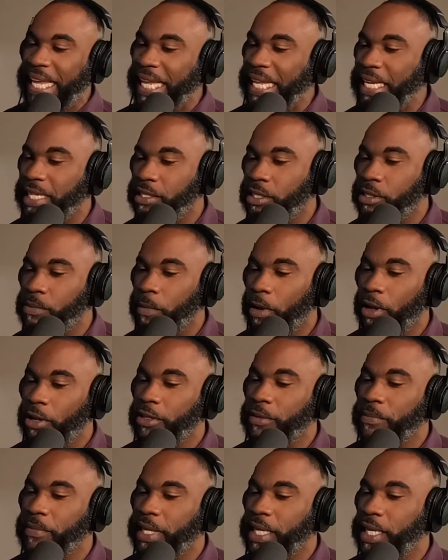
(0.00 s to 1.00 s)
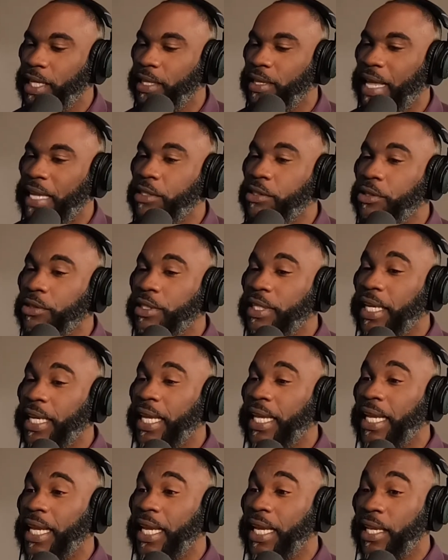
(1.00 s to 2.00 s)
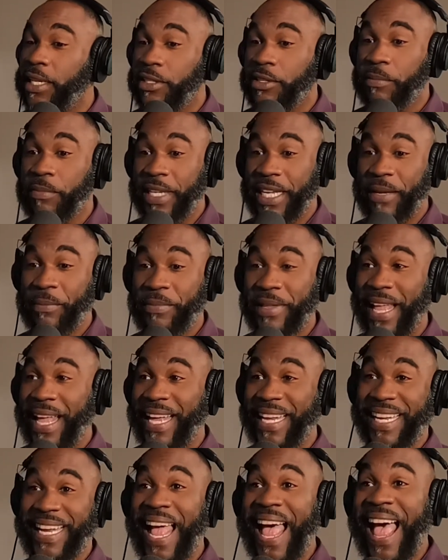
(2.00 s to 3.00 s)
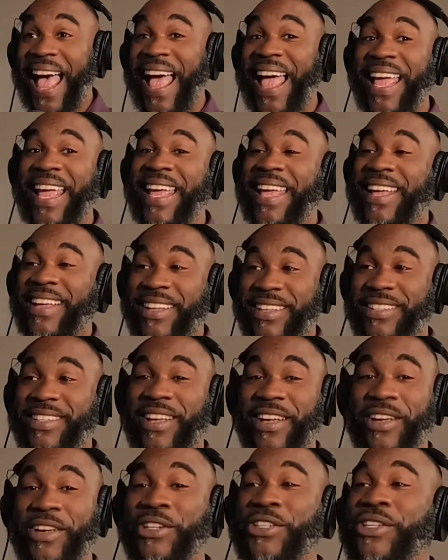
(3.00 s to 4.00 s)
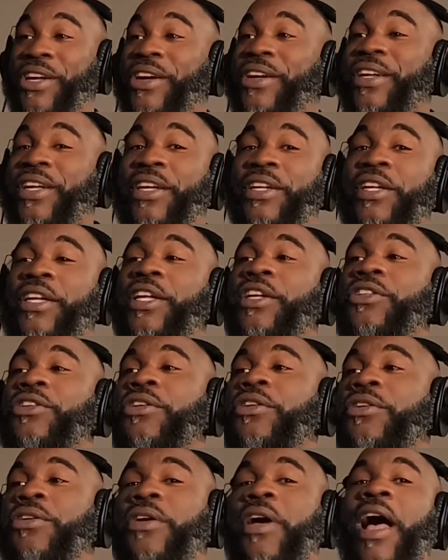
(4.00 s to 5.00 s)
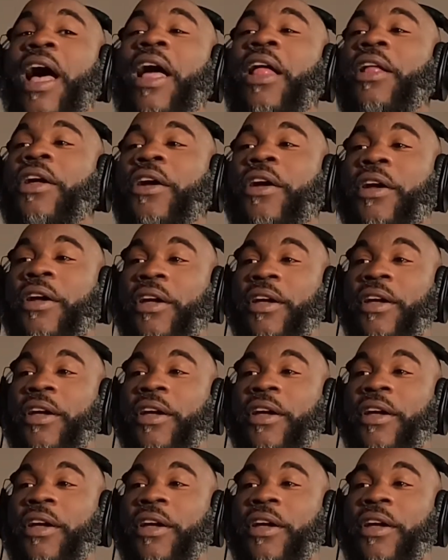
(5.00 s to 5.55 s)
in as a small to mid. That's your ticket in to be compliant and tuck your shirt in and get your little collar.